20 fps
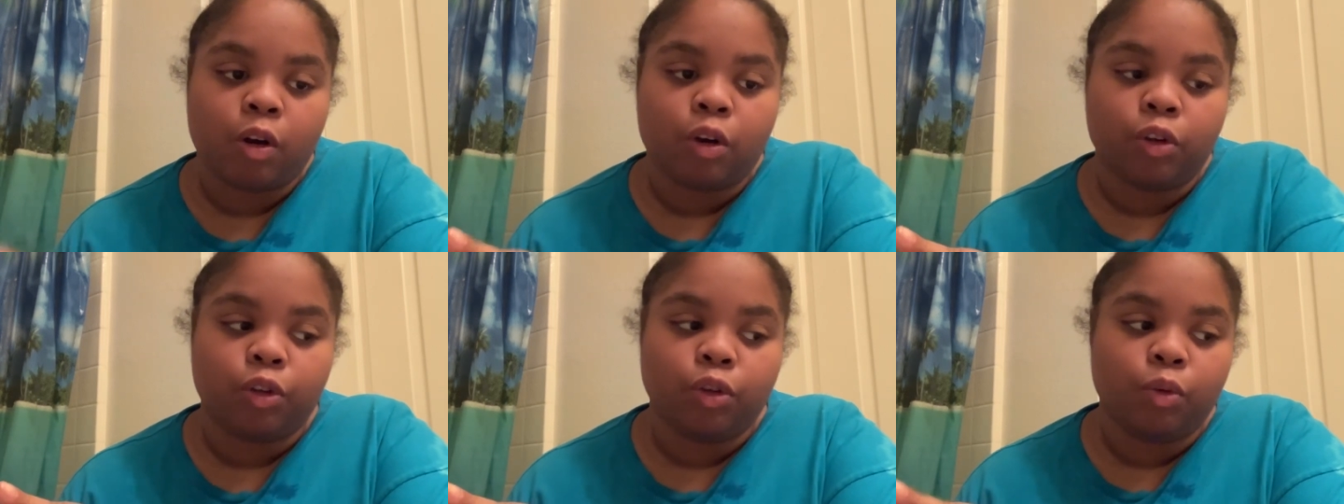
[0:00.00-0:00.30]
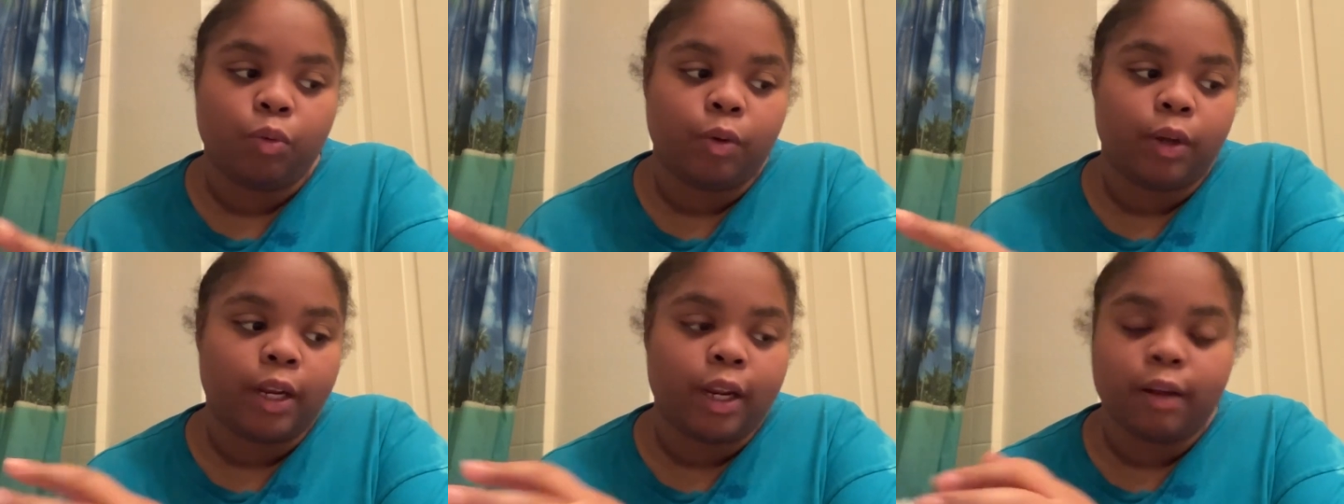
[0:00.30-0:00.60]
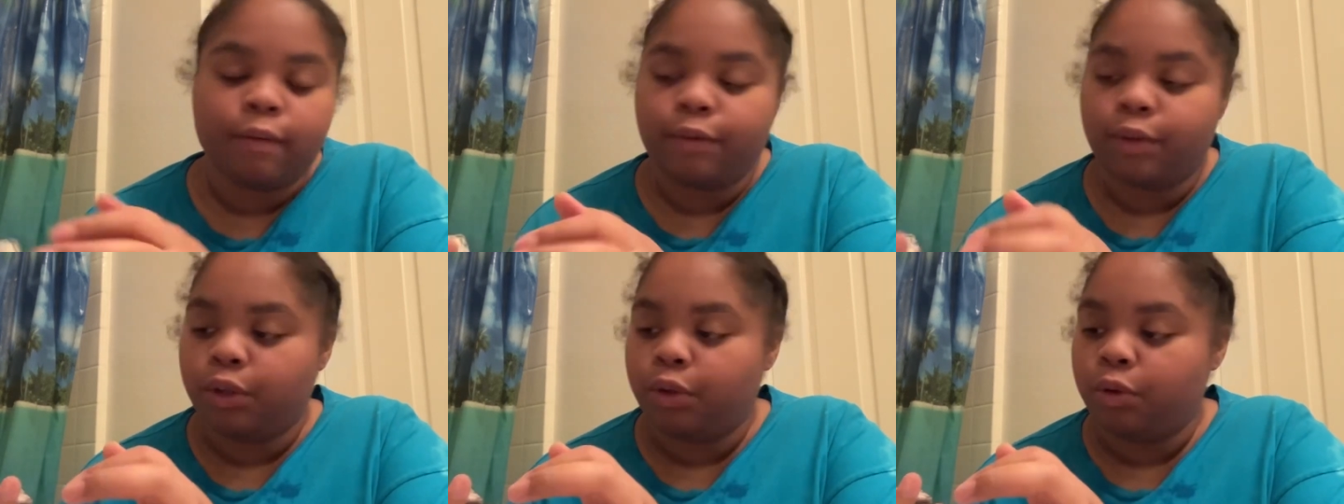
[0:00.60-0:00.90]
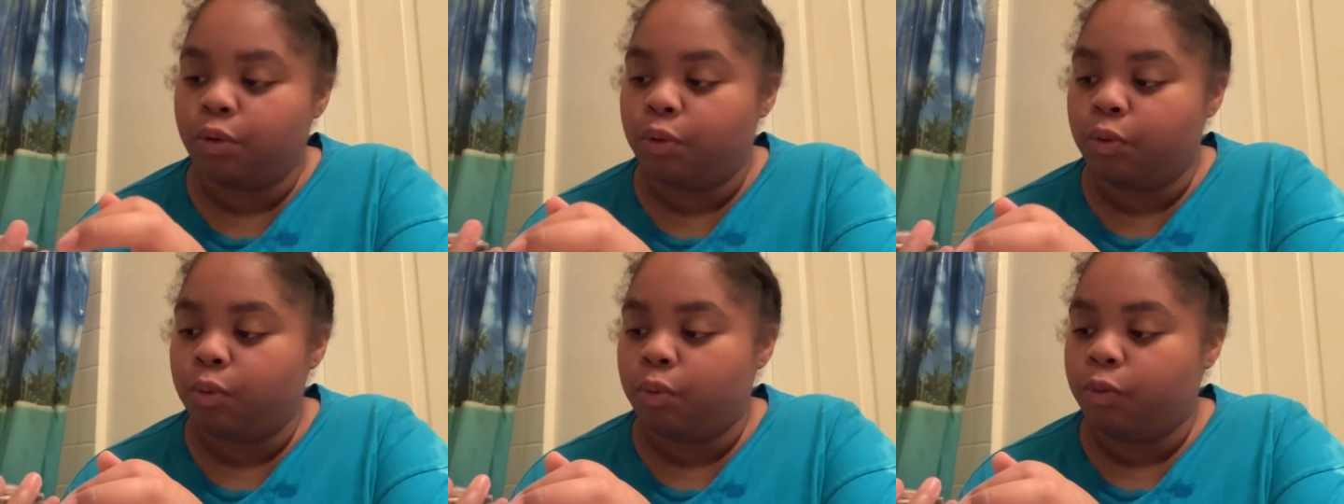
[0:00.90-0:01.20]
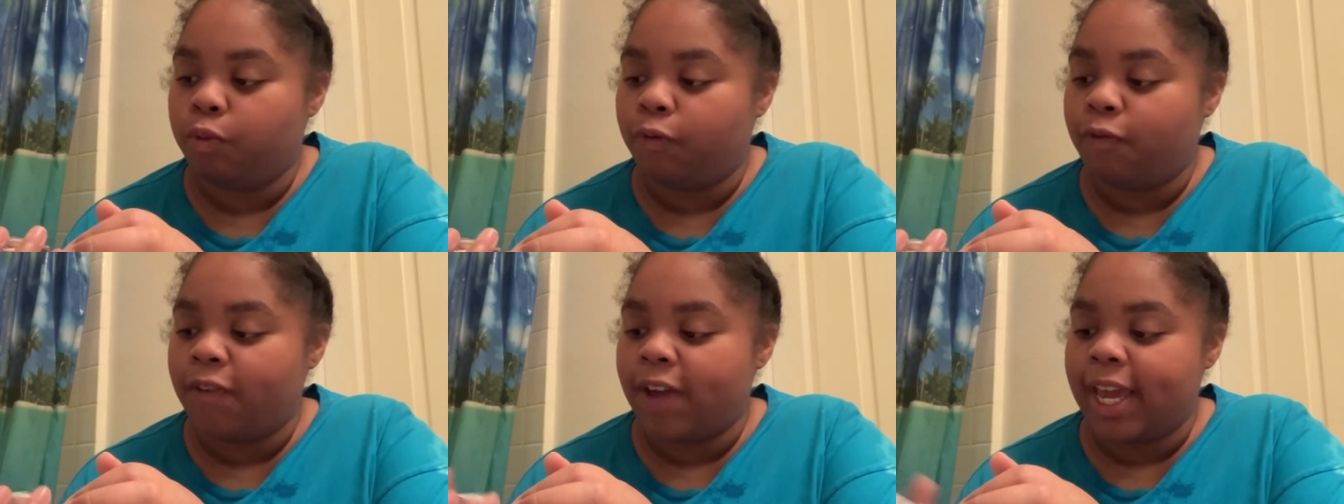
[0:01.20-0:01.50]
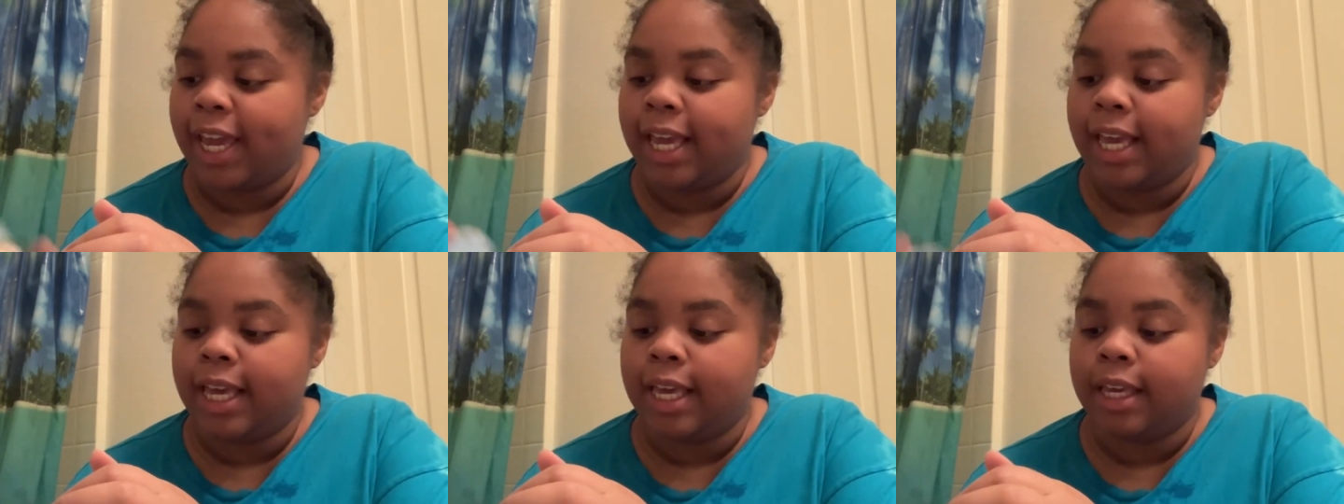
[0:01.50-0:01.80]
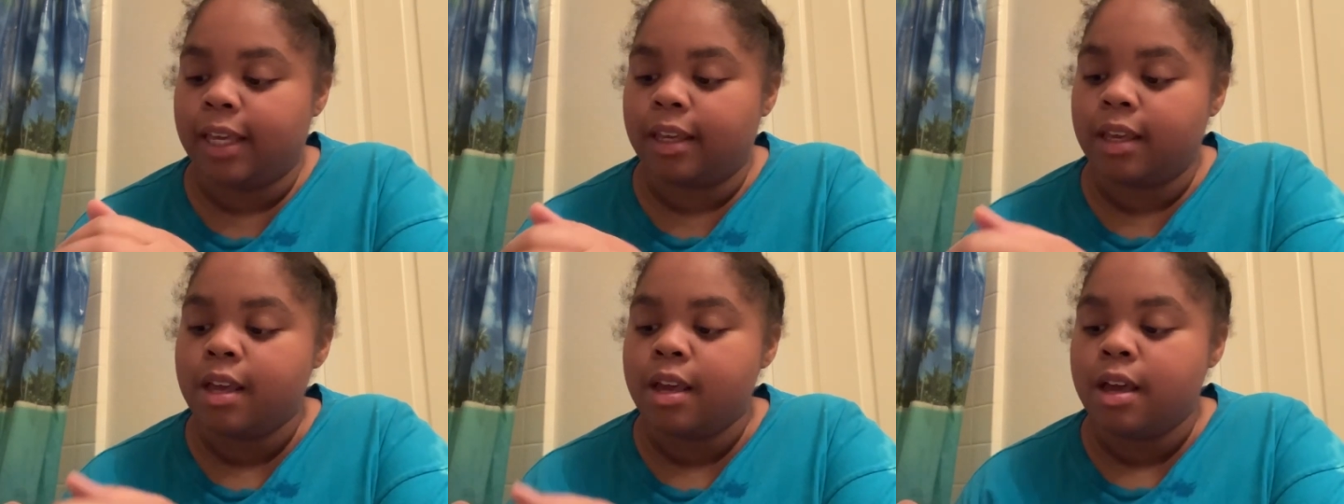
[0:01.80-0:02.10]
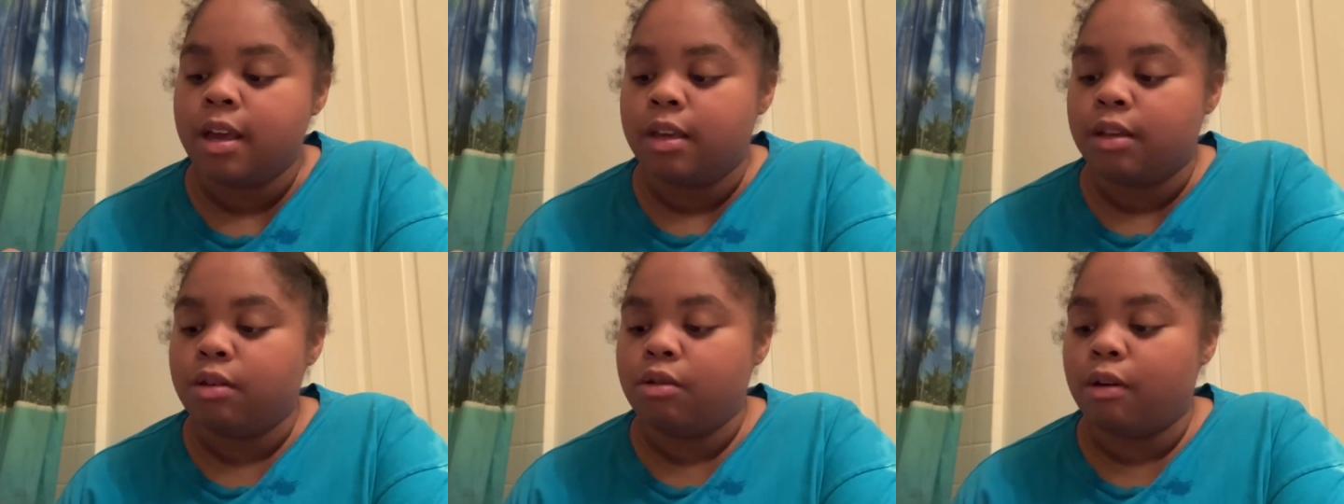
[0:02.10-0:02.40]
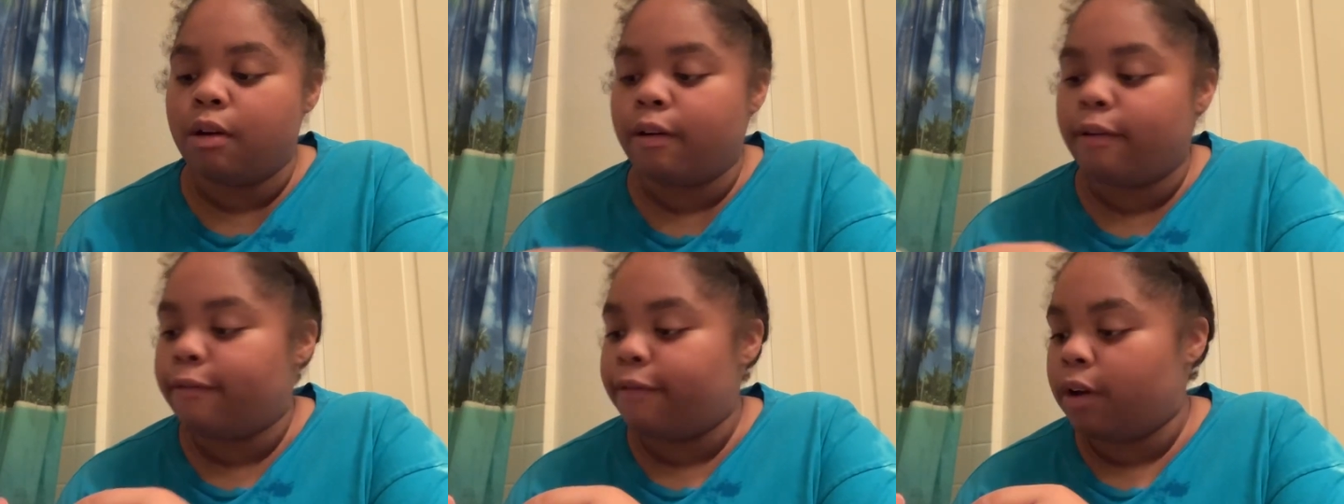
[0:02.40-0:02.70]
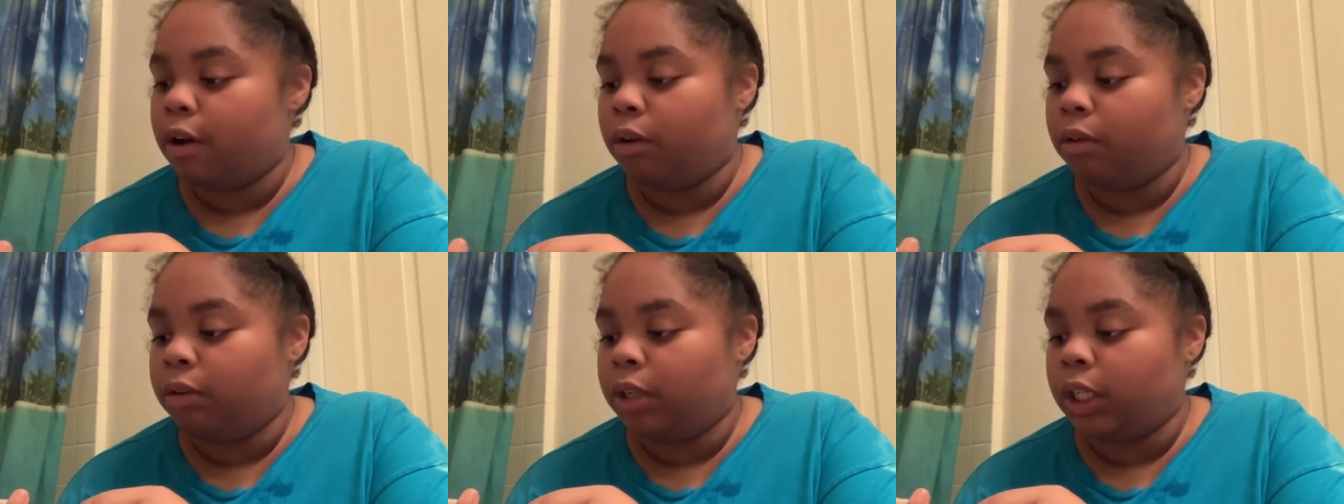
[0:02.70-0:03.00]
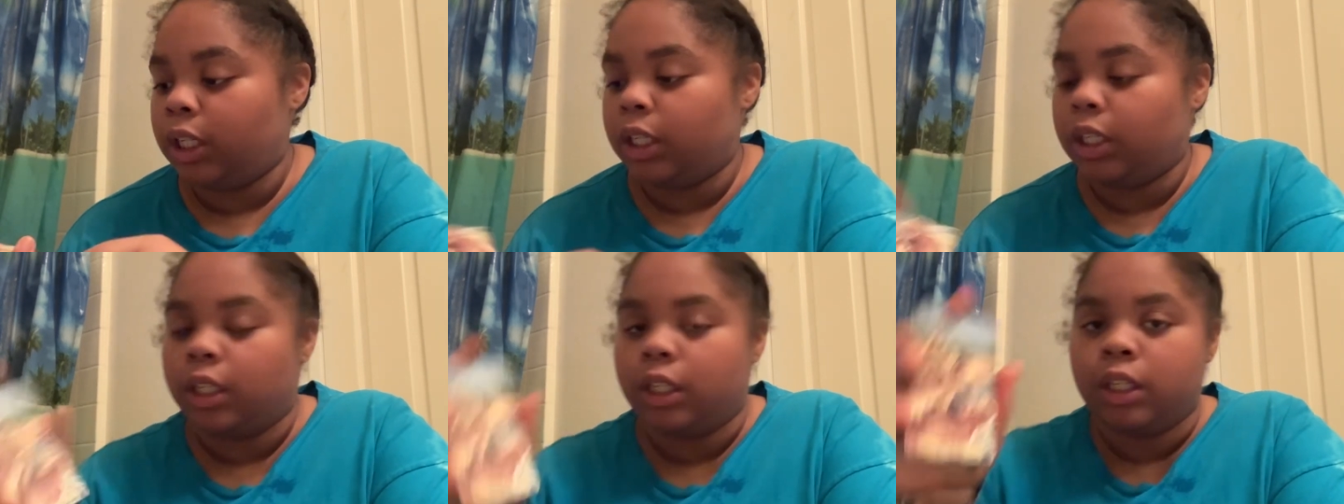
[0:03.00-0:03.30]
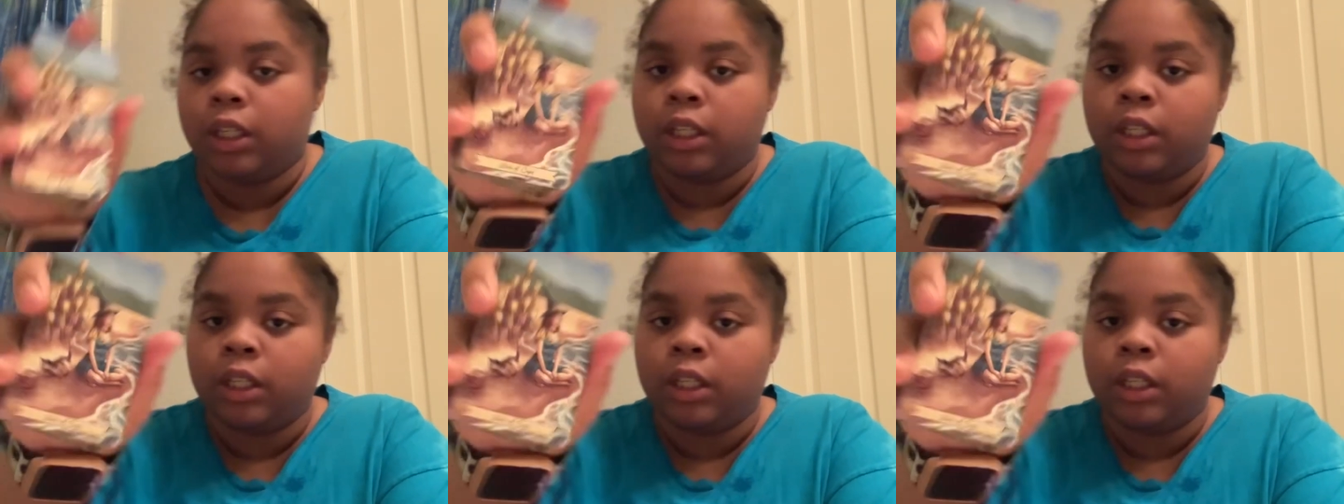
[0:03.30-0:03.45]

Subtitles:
Or you whatever. You fake. You a phony.